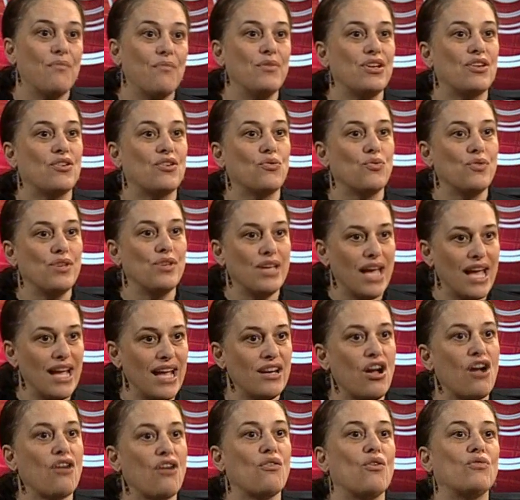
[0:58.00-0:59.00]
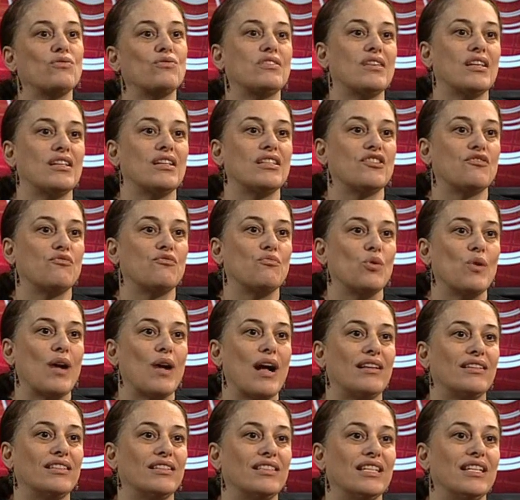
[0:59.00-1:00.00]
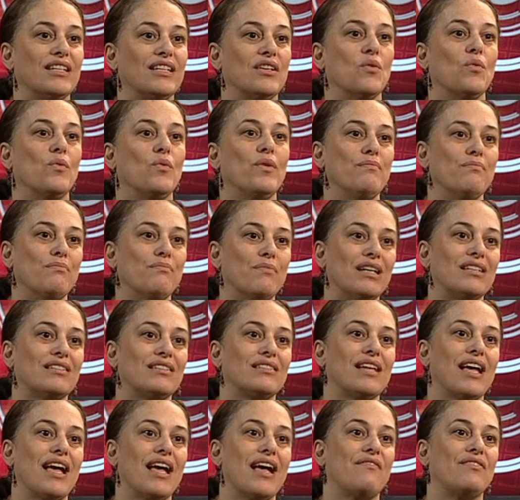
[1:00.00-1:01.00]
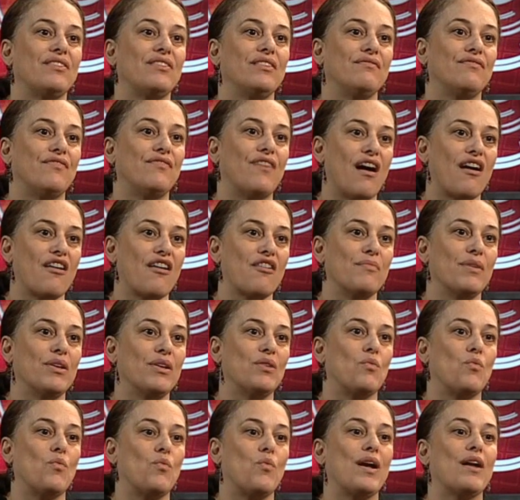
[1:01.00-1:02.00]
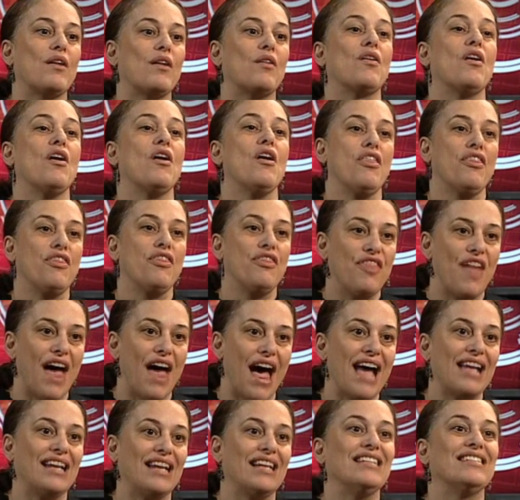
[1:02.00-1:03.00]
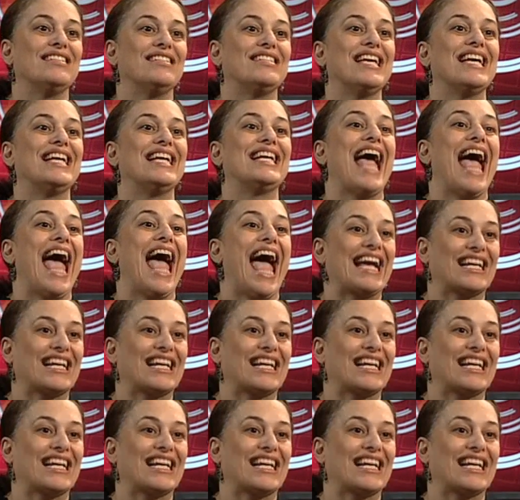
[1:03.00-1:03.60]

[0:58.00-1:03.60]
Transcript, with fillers: and we create our own sense of morality, we must have an environment where that is then